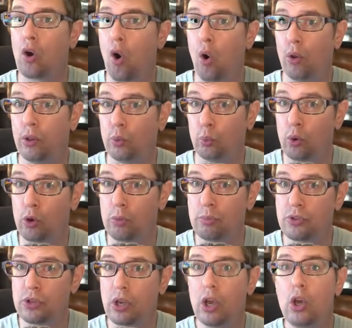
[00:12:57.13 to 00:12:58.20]
all the
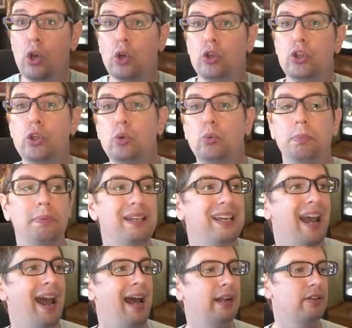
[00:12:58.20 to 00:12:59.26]
rooms, you will be at